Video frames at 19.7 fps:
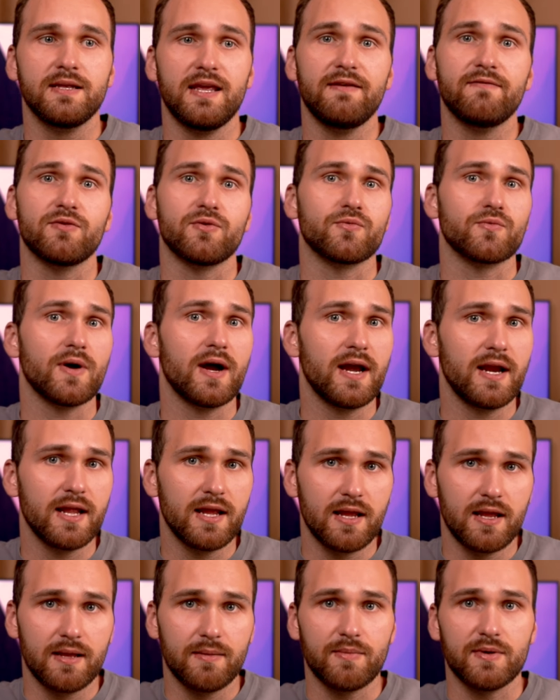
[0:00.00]
even
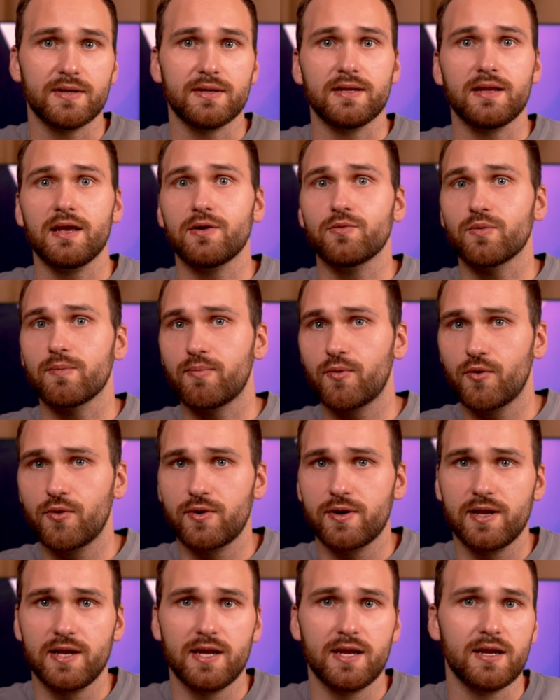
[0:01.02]
writing, but like
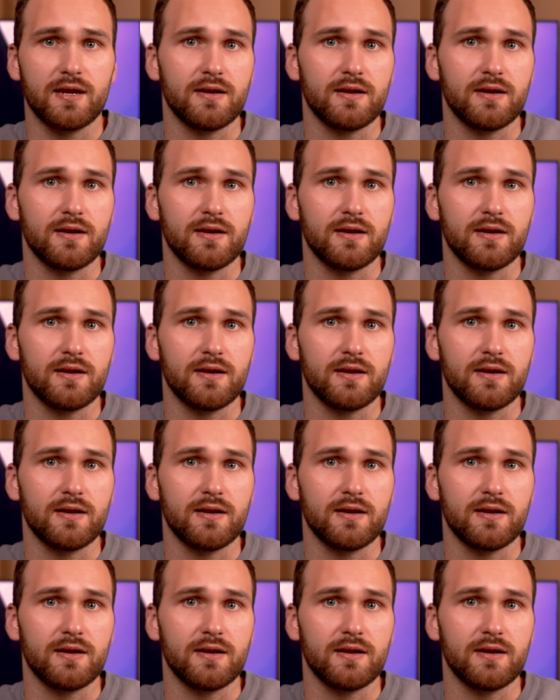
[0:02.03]
reporting